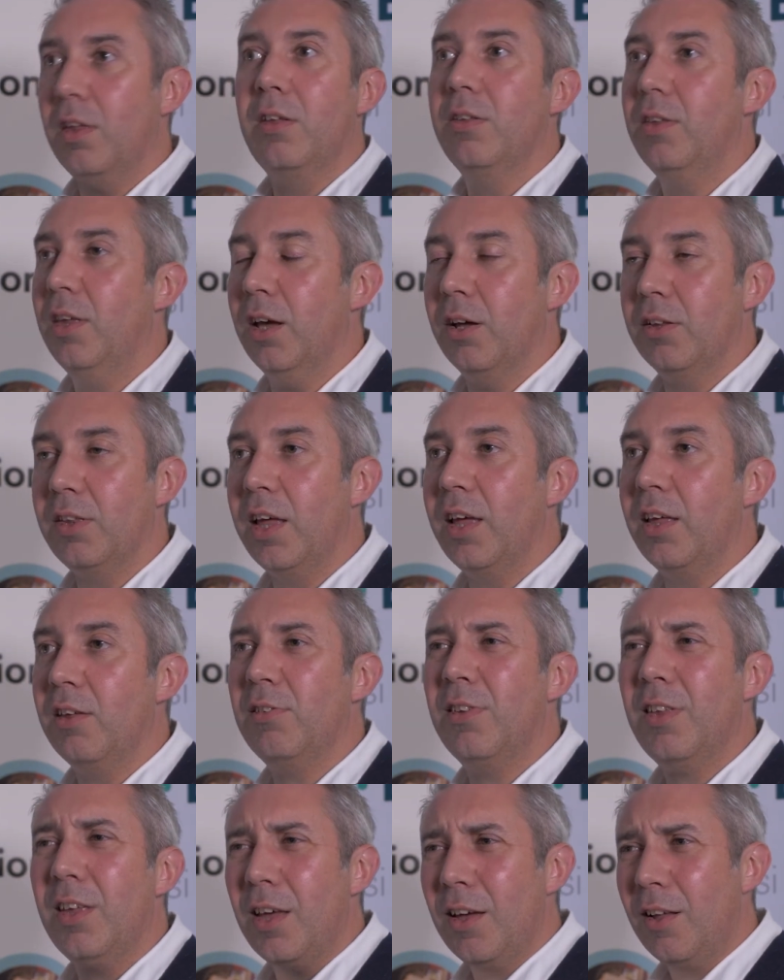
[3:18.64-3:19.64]

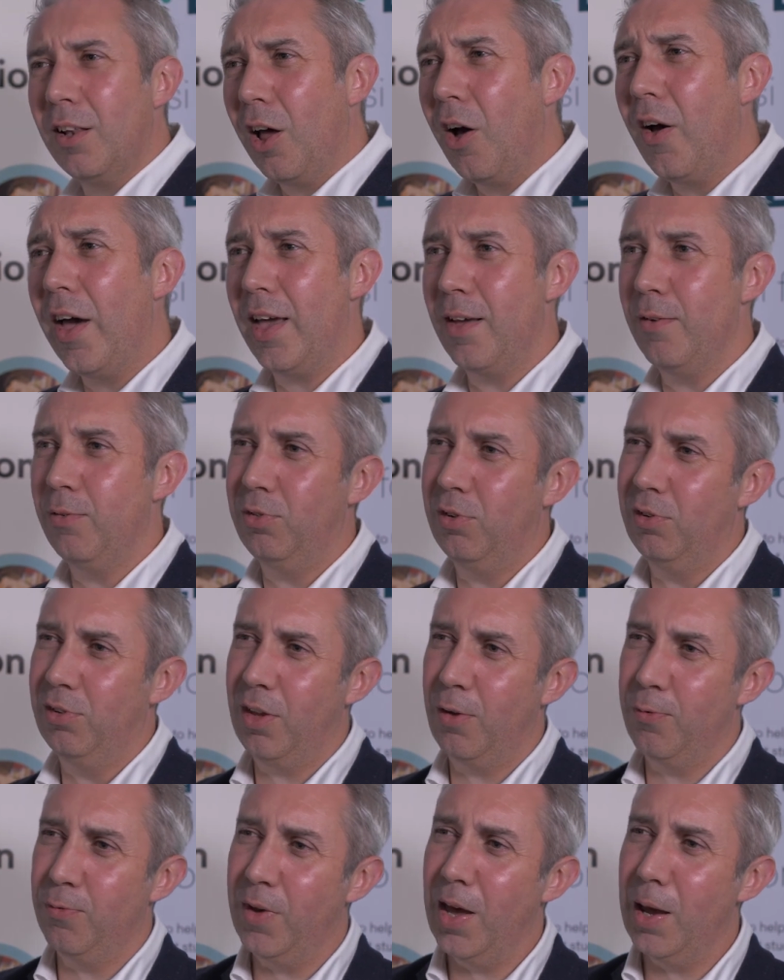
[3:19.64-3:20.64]
it's their lives, it's
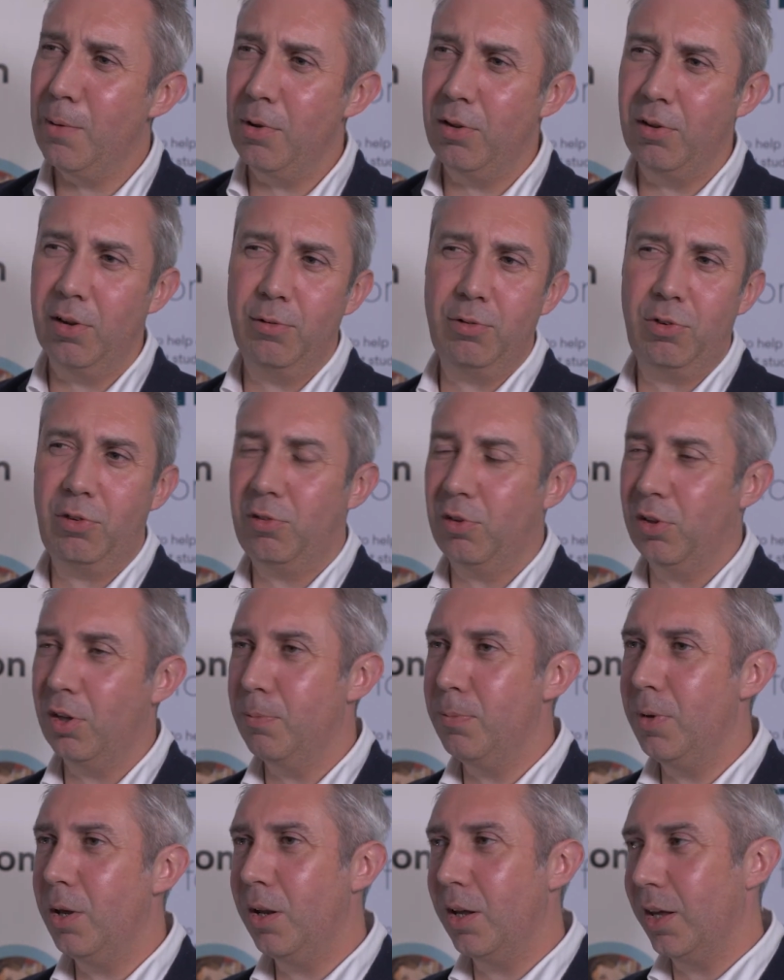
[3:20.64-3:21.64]
their family lives, it's the
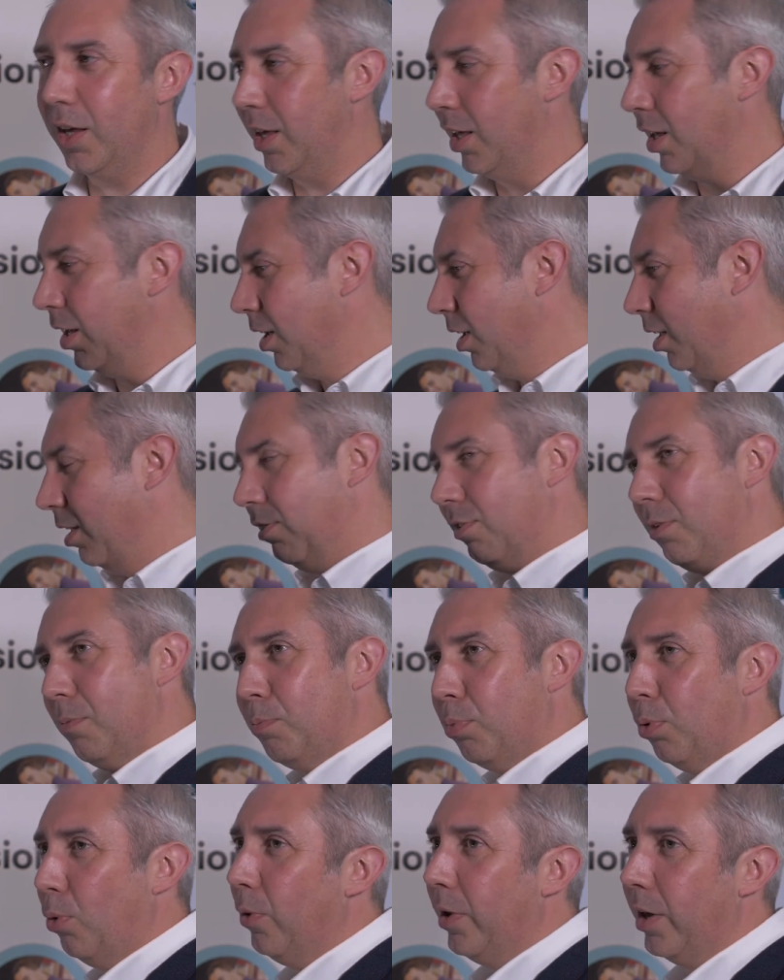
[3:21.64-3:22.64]
community, it's
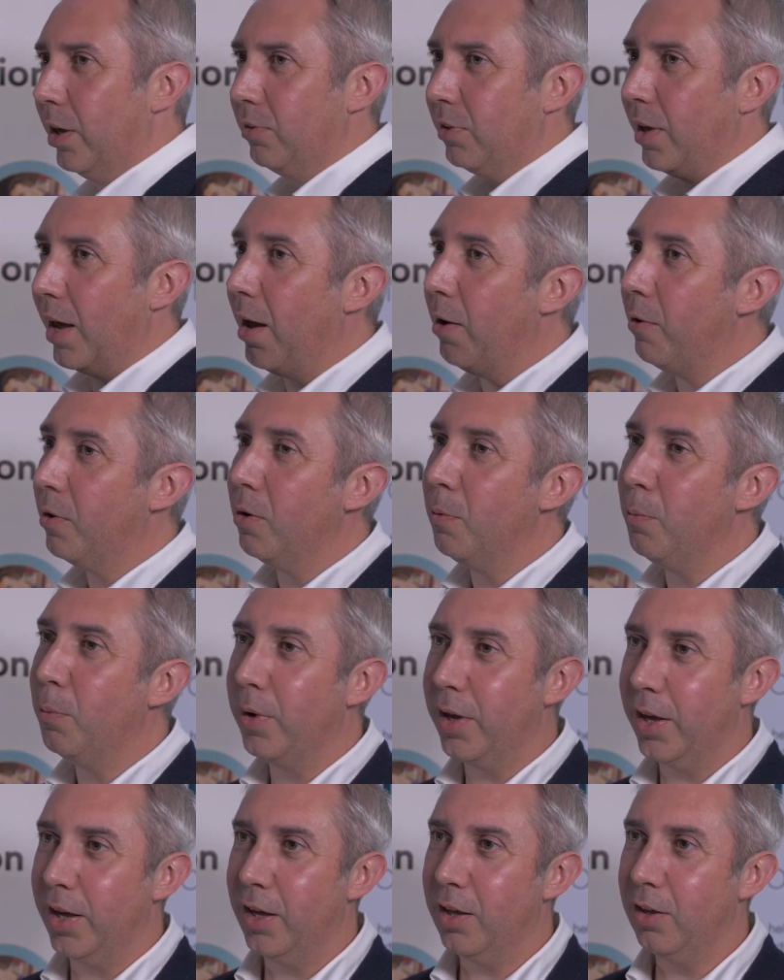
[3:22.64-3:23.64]
employers. How can
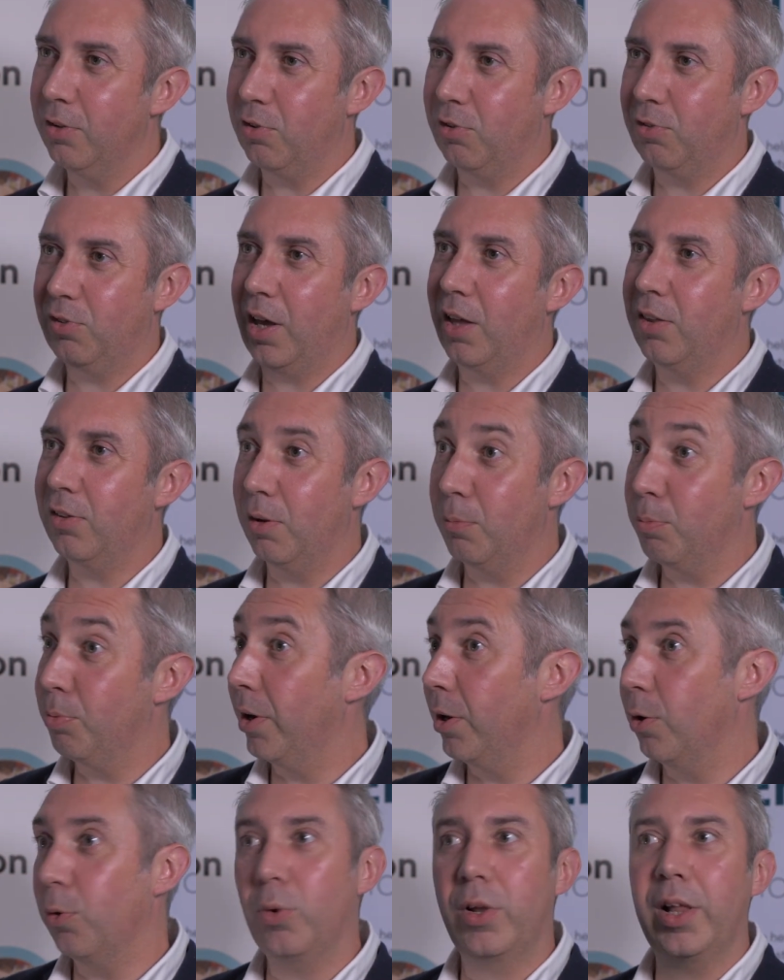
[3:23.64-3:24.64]
we as a sector
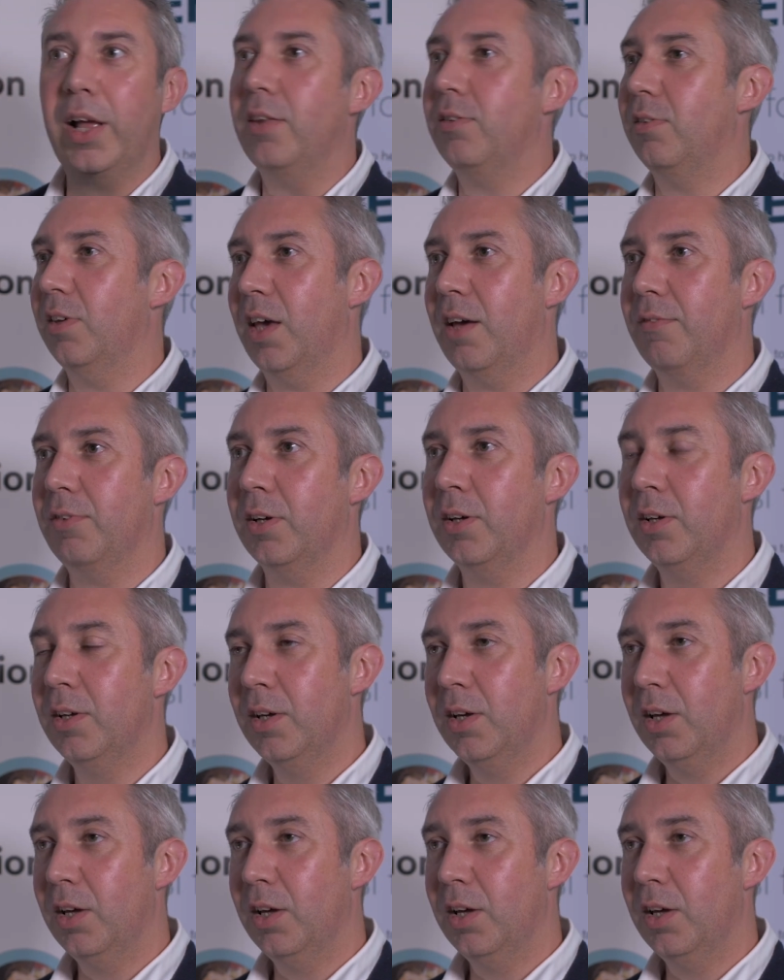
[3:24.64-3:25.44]
bring all of that together?